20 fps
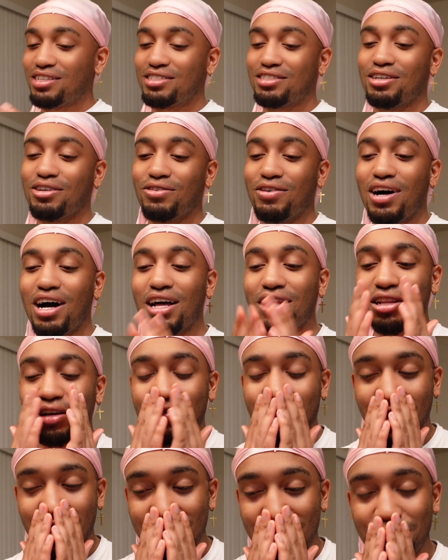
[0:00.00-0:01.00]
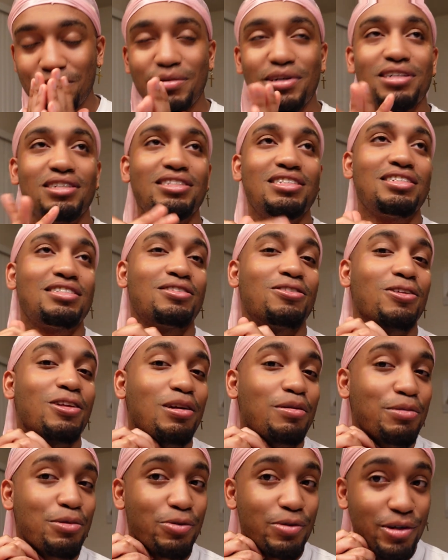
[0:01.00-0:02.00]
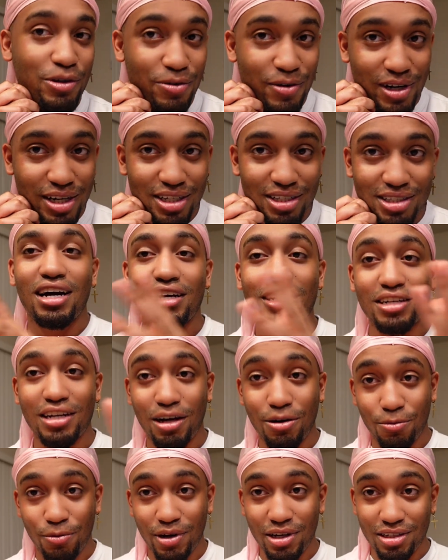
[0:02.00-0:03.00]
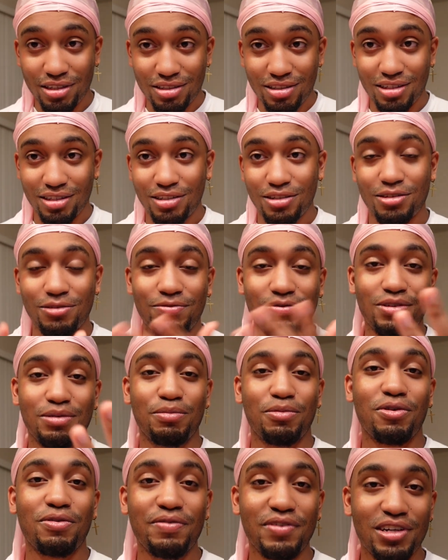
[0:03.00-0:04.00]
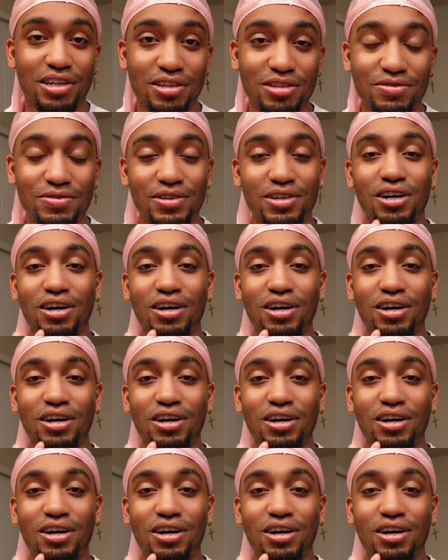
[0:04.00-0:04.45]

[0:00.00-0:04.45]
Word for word: So I love y'all so much, just know that I'm doing great. I cannot wait to film more videos for